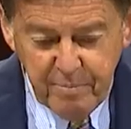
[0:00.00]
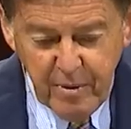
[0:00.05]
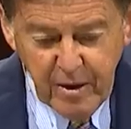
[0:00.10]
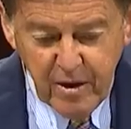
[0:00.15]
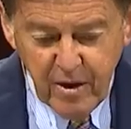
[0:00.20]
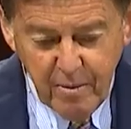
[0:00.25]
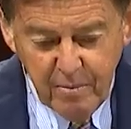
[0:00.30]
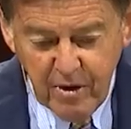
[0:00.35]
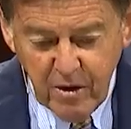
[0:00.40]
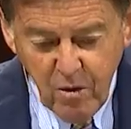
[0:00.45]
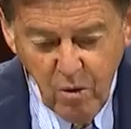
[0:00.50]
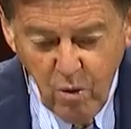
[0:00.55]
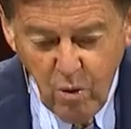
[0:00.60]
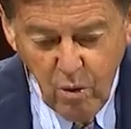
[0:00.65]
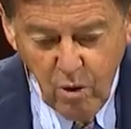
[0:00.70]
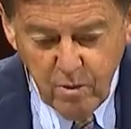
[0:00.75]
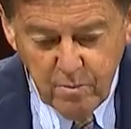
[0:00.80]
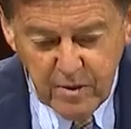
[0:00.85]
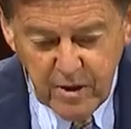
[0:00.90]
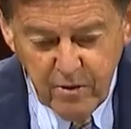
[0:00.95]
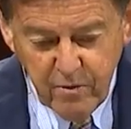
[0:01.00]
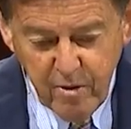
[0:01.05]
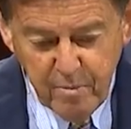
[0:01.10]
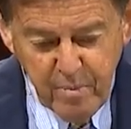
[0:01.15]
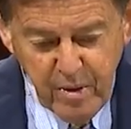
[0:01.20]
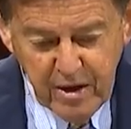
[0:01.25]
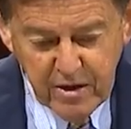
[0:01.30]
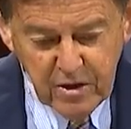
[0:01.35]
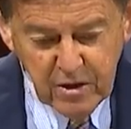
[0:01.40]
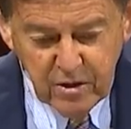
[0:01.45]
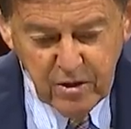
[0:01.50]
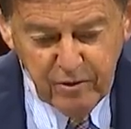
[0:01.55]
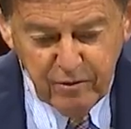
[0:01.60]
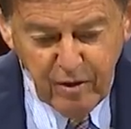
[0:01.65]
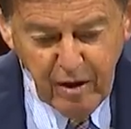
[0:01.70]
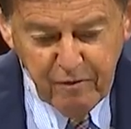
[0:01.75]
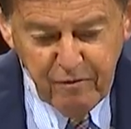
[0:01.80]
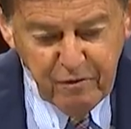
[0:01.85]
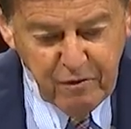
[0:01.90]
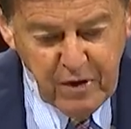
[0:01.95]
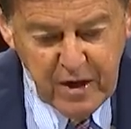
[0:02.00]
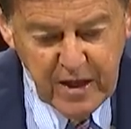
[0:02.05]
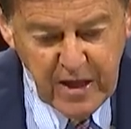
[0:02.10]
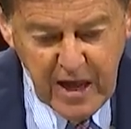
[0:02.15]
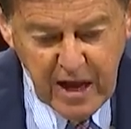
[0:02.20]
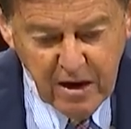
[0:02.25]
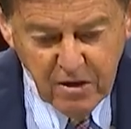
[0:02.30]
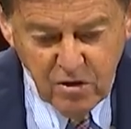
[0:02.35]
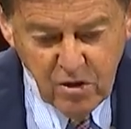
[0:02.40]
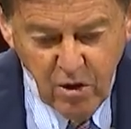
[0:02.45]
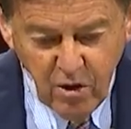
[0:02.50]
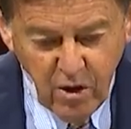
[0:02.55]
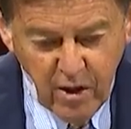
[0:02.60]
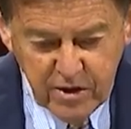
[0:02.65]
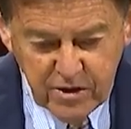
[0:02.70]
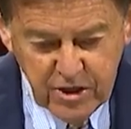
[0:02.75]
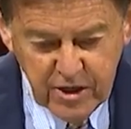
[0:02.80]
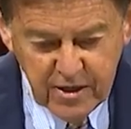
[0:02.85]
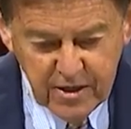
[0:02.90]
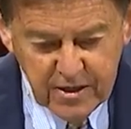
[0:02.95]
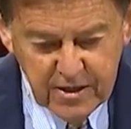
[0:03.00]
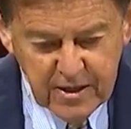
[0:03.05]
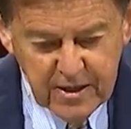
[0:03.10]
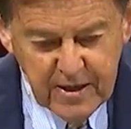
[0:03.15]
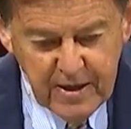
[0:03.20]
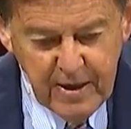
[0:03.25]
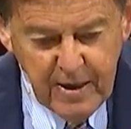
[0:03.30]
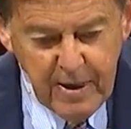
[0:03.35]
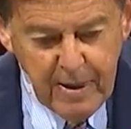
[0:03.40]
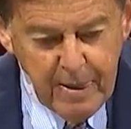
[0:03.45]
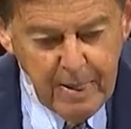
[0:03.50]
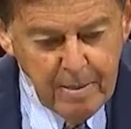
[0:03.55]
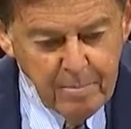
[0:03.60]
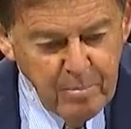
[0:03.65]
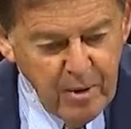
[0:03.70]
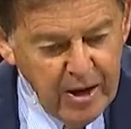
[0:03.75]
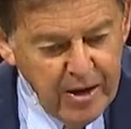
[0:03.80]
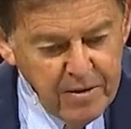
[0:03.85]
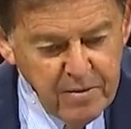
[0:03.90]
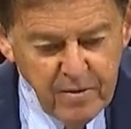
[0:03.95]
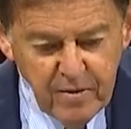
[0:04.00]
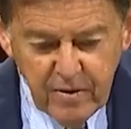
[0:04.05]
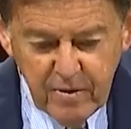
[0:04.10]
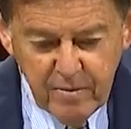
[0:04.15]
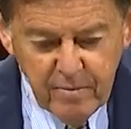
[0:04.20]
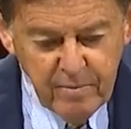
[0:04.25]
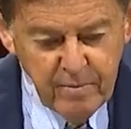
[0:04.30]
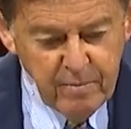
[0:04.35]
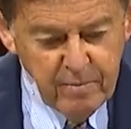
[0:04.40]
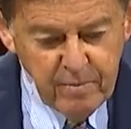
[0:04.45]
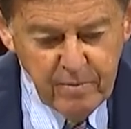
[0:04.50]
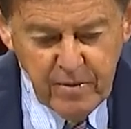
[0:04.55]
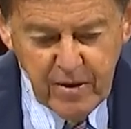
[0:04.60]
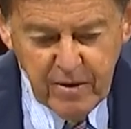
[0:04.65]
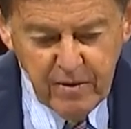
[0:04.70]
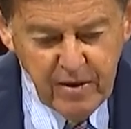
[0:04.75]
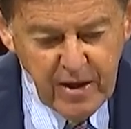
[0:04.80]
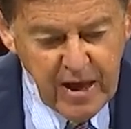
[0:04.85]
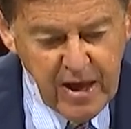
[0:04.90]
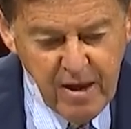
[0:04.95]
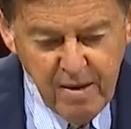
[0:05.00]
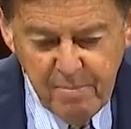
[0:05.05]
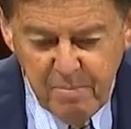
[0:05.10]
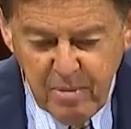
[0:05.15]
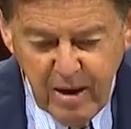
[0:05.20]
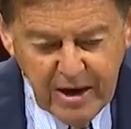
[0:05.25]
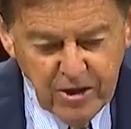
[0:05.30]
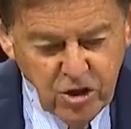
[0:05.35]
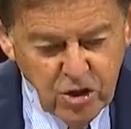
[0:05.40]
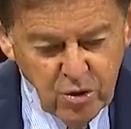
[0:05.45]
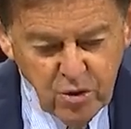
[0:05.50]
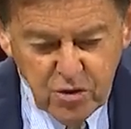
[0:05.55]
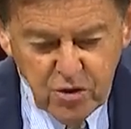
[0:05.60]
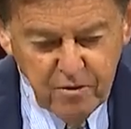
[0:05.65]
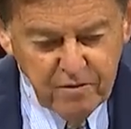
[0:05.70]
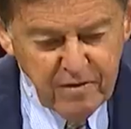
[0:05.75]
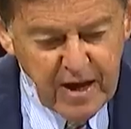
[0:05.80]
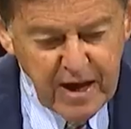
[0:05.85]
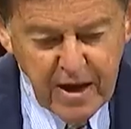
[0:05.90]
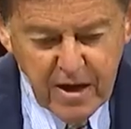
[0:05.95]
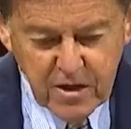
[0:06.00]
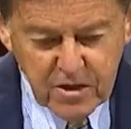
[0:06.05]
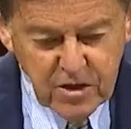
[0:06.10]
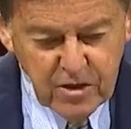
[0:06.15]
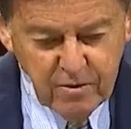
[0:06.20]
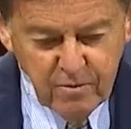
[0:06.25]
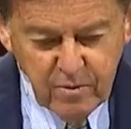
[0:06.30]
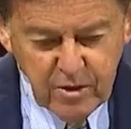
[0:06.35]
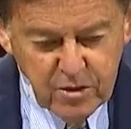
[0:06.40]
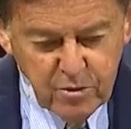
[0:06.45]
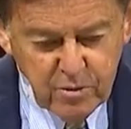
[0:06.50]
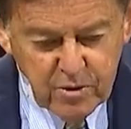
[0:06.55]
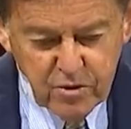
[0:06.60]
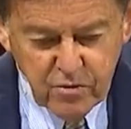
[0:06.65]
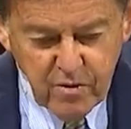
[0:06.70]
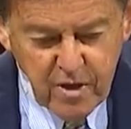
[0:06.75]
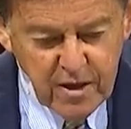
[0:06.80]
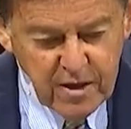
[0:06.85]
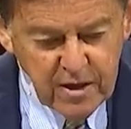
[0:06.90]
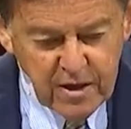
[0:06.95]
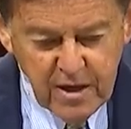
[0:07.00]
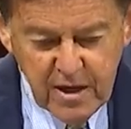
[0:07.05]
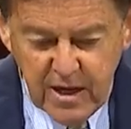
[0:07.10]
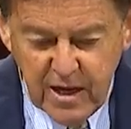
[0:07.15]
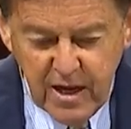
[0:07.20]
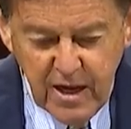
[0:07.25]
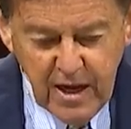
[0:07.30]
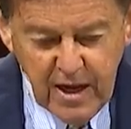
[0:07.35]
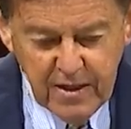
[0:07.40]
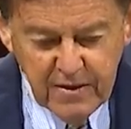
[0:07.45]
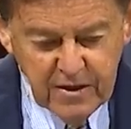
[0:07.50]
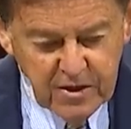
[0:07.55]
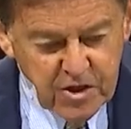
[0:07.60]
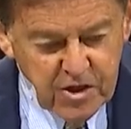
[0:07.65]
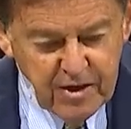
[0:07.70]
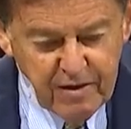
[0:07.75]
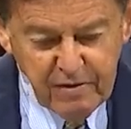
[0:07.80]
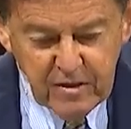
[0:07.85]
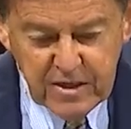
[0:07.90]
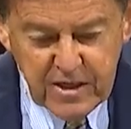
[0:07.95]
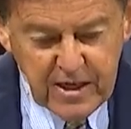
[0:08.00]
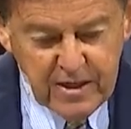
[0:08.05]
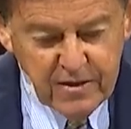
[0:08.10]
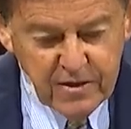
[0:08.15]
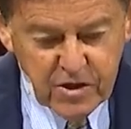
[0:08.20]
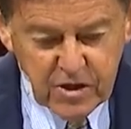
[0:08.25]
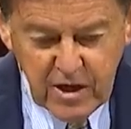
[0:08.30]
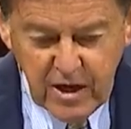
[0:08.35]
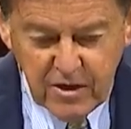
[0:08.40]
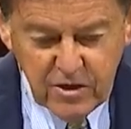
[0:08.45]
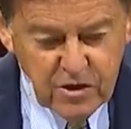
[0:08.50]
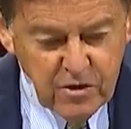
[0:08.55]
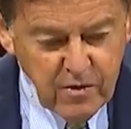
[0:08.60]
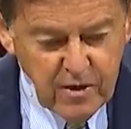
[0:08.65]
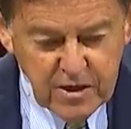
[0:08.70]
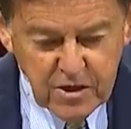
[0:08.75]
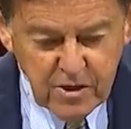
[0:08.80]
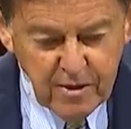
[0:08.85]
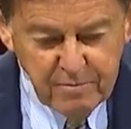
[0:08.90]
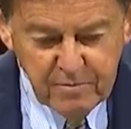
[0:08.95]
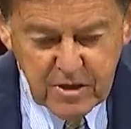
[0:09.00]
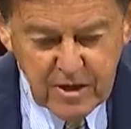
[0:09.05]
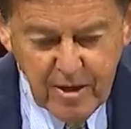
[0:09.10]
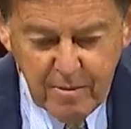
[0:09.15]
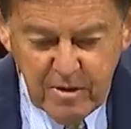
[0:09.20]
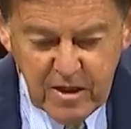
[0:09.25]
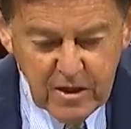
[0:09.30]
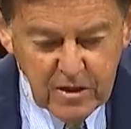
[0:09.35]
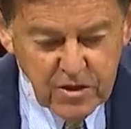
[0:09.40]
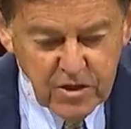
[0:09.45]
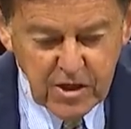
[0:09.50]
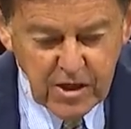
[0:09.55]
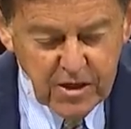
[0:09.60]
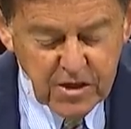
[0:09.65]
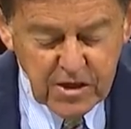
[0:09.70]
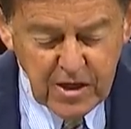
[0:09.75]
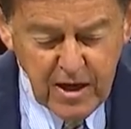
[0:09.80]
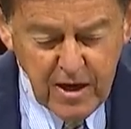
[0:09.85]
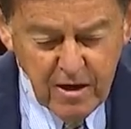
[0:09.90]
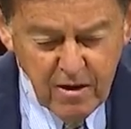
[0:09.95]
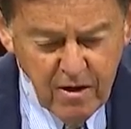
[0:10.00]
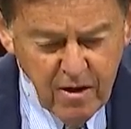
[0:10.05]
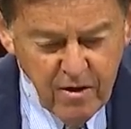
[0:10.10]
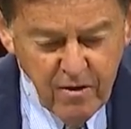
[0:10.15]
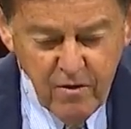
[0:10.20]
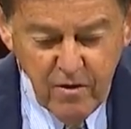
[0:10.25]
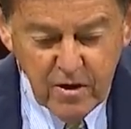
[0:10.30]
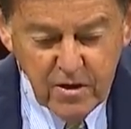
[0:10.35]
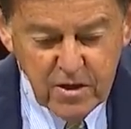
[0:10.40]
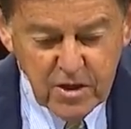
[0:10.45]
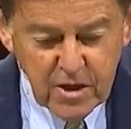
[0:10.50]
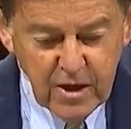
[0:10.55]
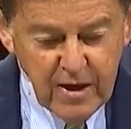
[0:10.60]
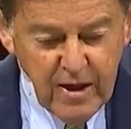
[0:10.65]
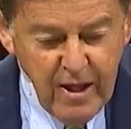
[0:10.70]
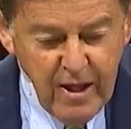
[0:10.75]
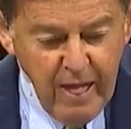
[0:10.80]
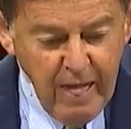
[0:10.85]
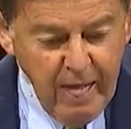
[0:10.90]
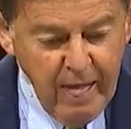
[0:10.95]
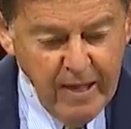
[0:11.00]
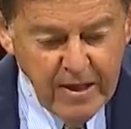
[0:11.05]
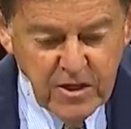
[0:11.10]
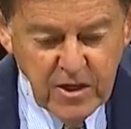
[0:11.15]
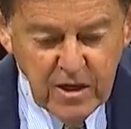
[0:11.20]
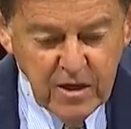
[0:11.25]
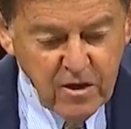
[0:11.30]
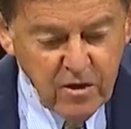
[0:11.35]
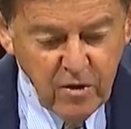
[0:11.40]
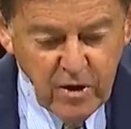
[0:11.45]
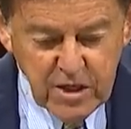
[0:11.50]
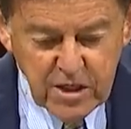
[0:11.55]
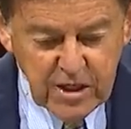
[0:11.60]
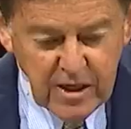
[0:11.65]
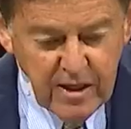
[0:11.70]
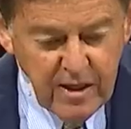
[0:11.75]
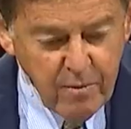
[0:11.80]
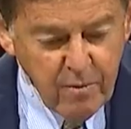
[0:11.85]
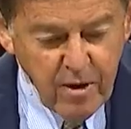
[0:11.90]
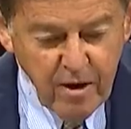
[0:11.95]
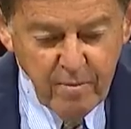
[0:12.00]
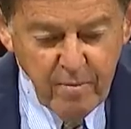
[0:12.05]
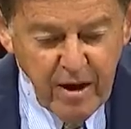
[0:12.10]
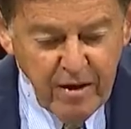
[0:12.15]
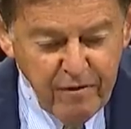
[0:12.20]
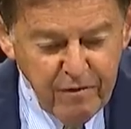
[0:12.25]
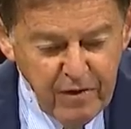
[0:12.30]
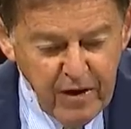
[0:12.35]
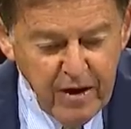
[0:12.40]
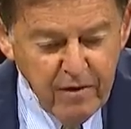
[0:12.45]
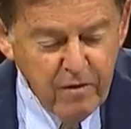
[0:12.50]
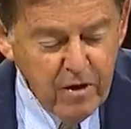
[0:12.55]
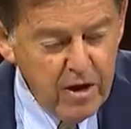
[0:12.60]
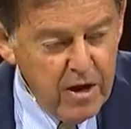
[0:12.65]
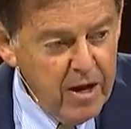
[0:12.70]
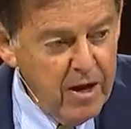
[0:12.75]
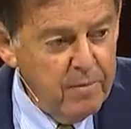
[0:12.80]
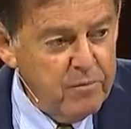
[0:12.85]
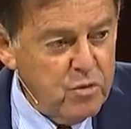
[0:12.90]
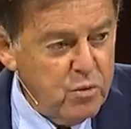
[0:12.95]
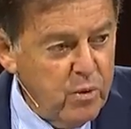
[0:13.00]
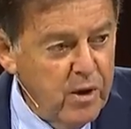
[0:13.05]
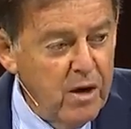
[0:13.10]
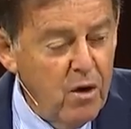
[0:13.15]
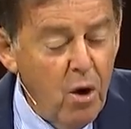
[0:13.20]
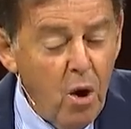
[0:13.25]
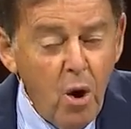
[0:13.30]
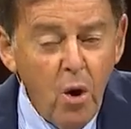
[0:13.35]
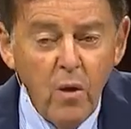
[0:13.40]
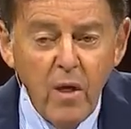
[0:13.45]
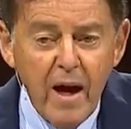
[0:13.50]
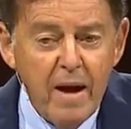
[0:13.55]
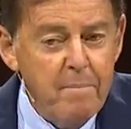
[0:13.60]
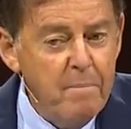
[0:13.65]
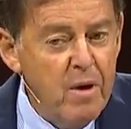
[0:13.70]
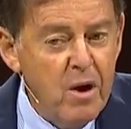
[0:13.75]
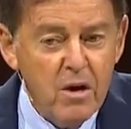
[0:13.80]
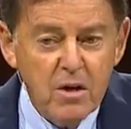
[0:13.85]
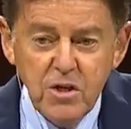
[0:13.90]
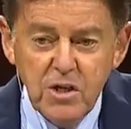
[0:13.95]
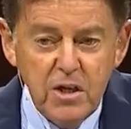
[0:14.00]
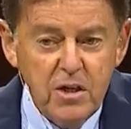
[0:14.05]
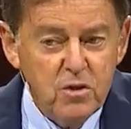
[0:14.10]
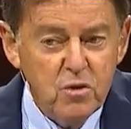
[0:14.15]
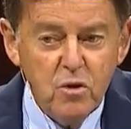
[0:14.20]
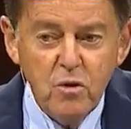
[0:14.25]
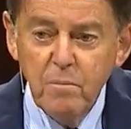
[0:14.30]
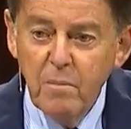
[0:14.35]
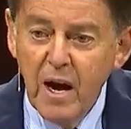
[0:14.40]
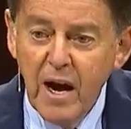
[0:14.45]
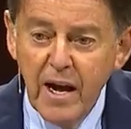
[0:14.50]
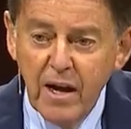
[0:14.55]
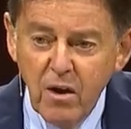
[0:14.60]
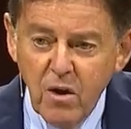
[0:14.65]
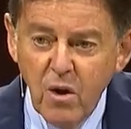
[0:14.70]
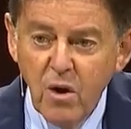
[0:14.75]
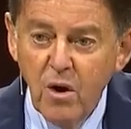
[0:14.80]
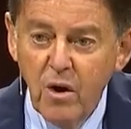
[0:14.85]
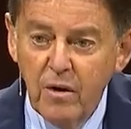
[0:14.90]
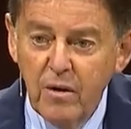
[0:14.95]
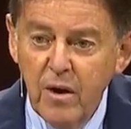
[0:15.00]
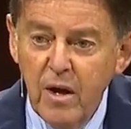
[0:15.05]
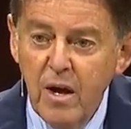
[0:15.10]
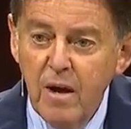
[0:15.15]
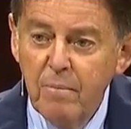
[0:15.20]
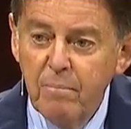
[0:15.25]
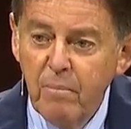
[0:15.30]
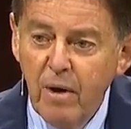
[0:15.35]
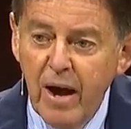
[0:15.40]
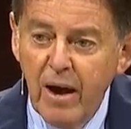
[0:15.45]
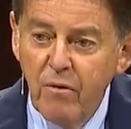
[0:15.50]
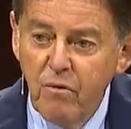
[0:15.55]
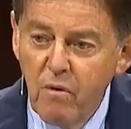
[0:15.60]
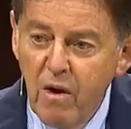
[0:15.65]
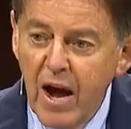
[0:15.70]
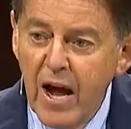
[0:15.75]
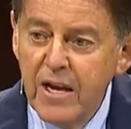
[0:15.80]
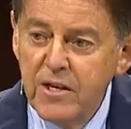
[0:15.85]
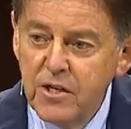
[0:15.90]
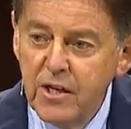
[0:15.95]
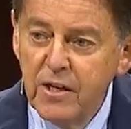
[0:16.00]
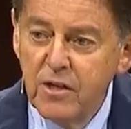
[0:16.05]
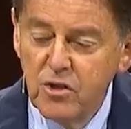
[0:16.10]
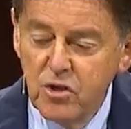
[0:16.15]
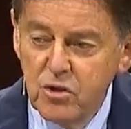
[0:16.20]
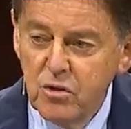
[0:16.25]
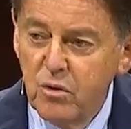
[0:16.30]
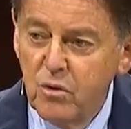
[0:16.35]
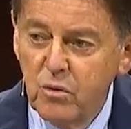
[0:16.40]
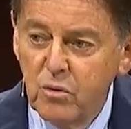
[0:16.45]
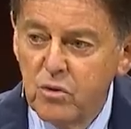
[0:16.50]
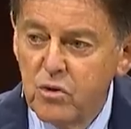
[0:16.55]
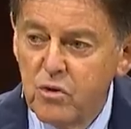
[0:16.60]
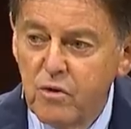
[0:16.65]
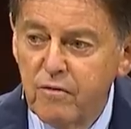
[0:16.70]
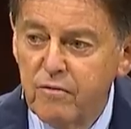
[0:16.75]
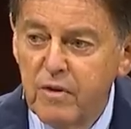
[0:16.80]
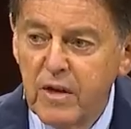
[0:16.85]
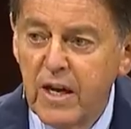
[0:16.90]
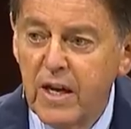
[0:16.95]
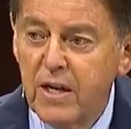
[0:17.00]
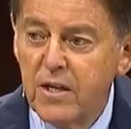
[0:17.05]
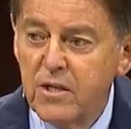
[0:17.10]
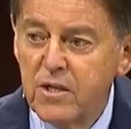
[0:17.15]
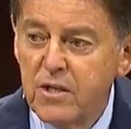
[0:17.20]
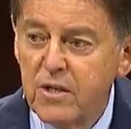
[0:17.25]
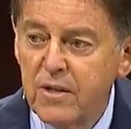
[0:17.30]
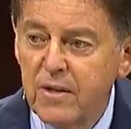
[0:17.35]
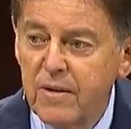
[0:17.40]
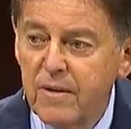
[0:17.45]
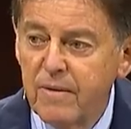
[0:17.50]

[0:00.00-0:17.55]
becoming horribly repetitive. I freely acknowledge it. But the, the hymn by Joseph Addison, which was written in the 17th century, sometime in the 1600s, is increasingly one of my favorite hymns. When all thy mercies, O oh my God, my rising soul surveys.